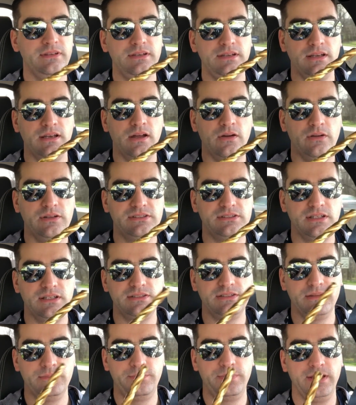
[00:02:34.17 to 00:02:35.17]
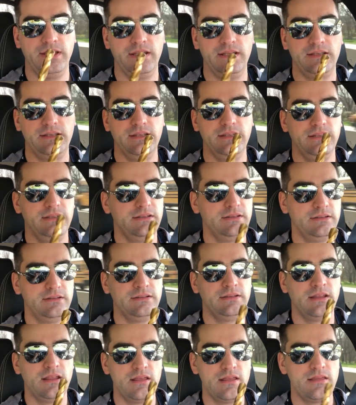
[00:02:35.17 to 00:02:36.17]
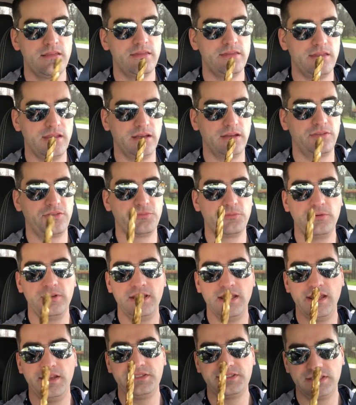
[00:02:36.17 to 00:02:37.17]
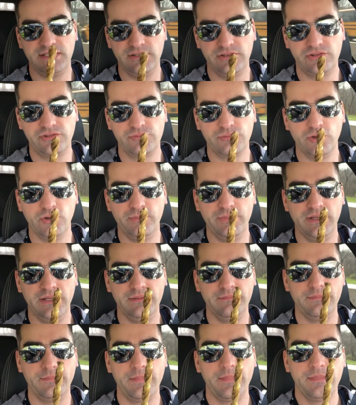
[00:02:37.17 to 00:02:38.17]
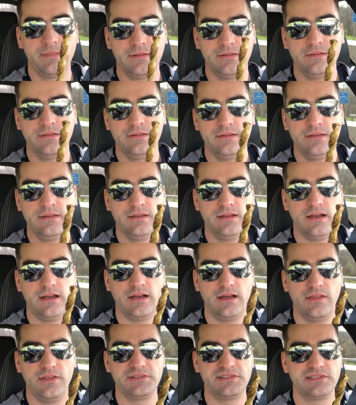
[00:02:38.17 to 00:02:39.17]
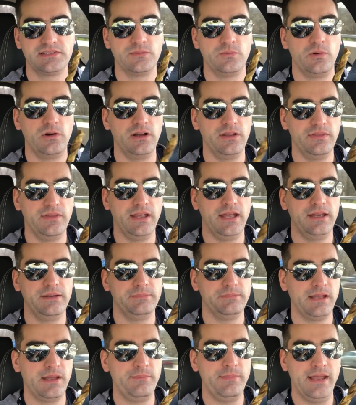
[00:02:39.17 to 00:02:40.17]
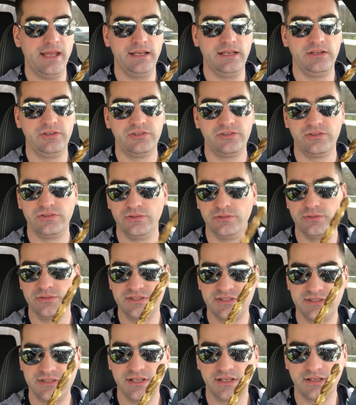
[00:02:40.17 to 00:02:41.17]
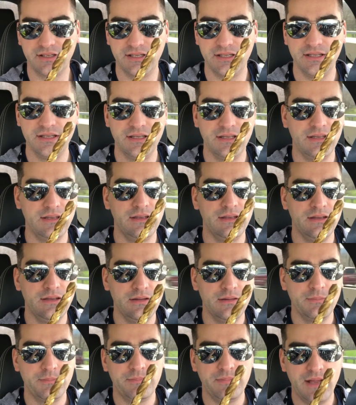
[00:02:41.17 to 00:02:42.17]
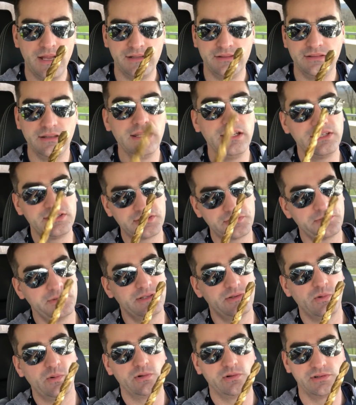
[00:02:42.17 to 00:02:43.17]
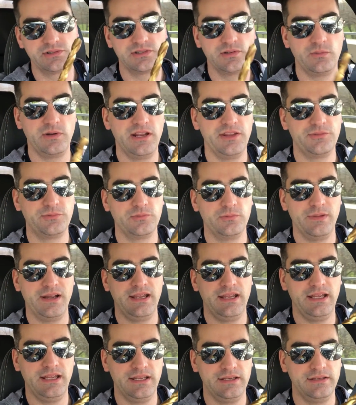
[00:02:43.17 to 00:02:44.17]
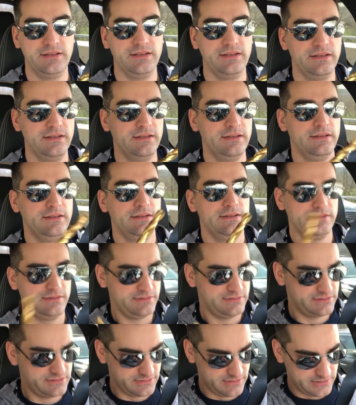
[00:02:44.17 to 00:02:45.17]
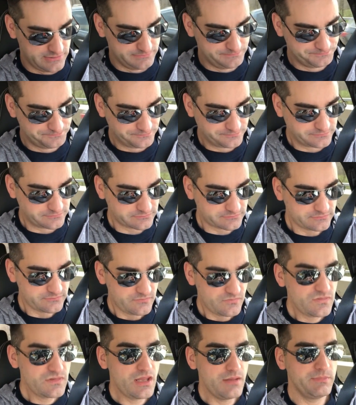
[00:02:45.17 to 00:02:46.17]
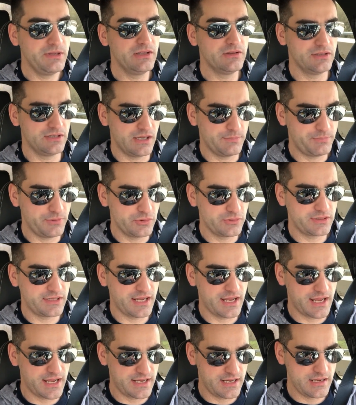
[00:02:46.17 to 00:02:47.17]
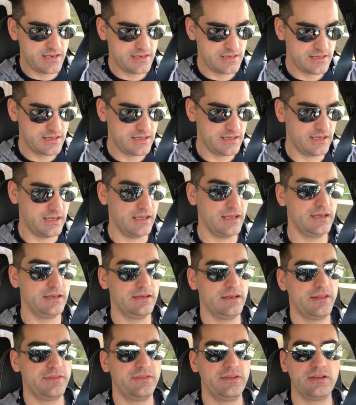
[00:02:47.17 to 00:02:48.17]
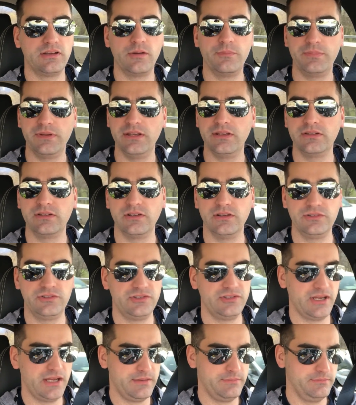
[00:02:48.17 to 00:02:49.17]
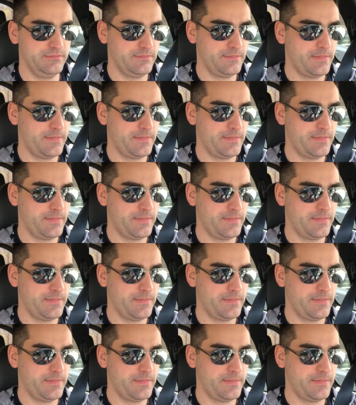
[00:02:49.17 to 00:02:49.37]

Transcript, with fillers: you know, it's it's a big, thick 3 8 inch drill bit. Uh, this is the one that I managed to stick at least three quarters of the way through my hand. So, muling up okay, and I think I'll be in good shape